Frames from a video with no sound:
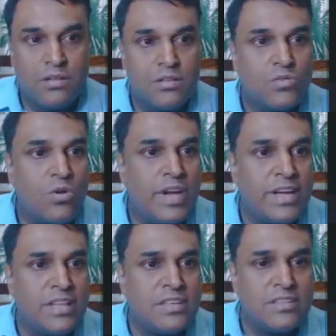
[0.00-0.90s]
So let
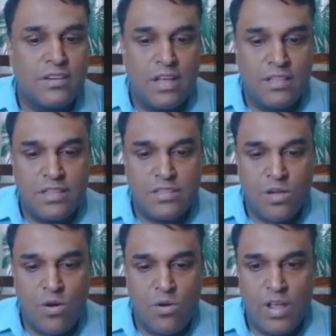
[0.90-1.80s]
us just run this
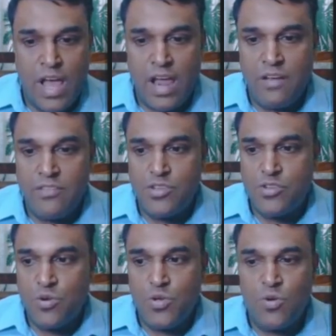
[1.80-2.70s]
code and I will
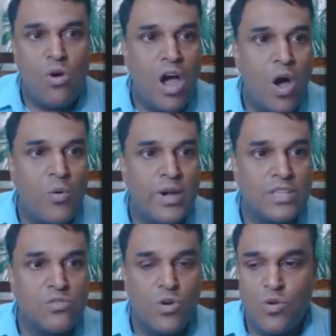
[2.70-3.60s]
show you how it
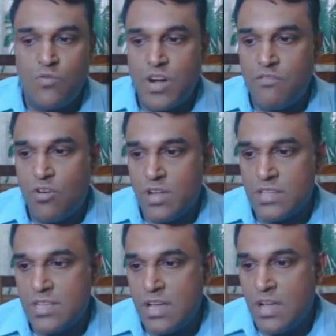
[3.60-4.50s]
is going to work for us.